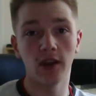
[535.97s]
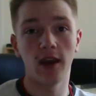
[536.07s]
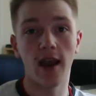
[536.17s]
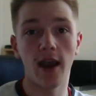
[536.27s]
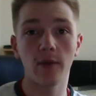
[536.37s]

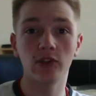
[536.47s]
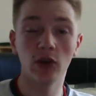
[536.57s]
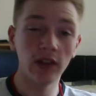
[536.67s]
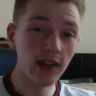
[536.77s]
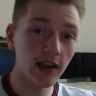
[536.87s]
So I
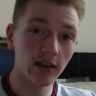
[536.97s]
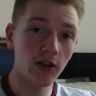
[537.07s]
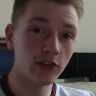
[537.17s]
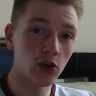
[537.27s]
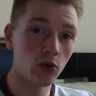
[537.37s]
think that
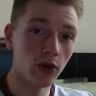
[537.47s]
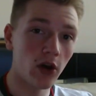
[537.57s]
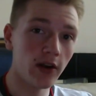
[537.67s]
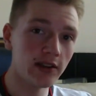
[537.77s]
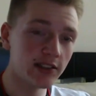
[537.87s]
covers it all,
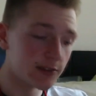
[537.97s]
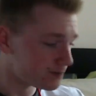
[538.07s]
guys.